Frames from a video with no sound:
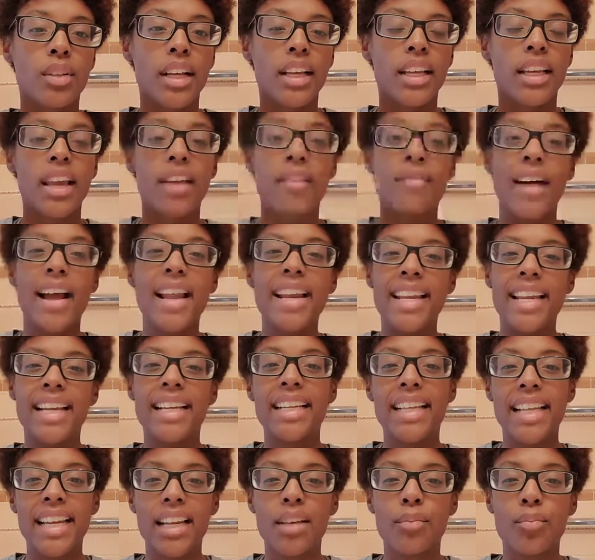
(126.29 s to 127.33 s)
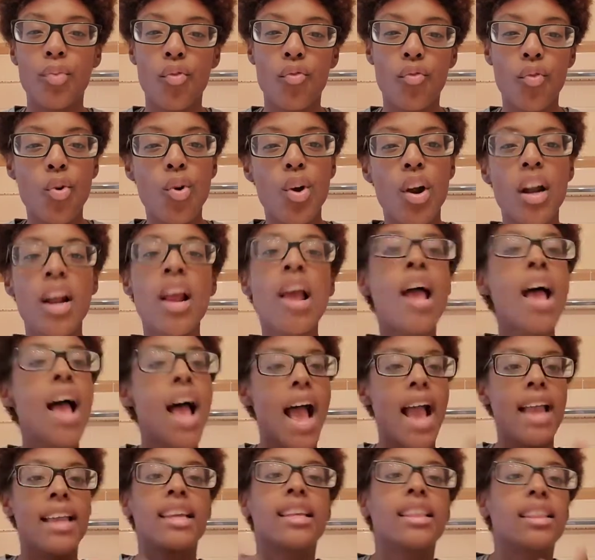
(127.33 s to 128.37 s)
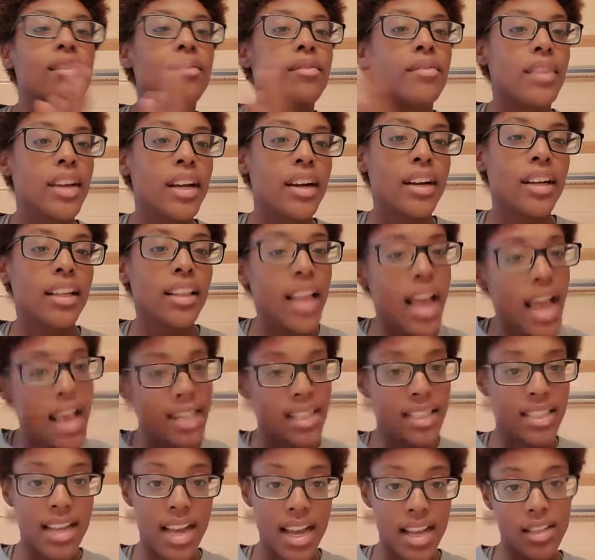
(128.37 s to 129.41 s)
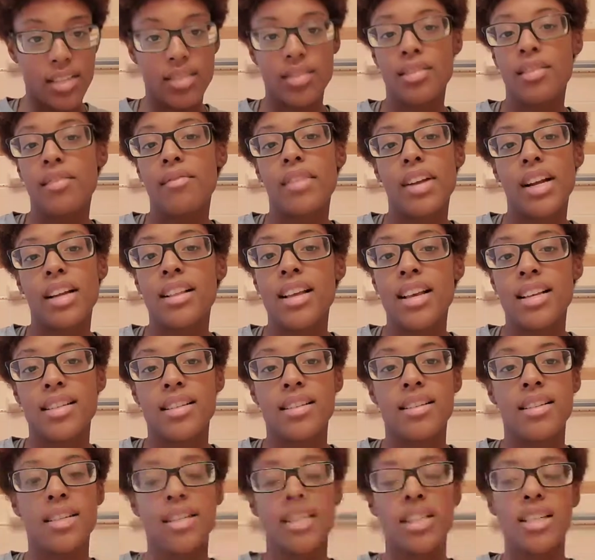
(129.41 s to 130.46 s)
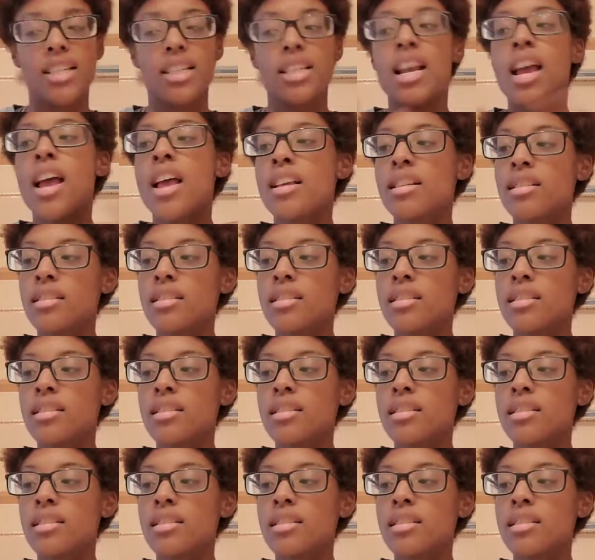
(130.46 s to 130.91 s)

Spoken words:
Like, if I didn't get it before, I can get the very last knots on the very last conditioning.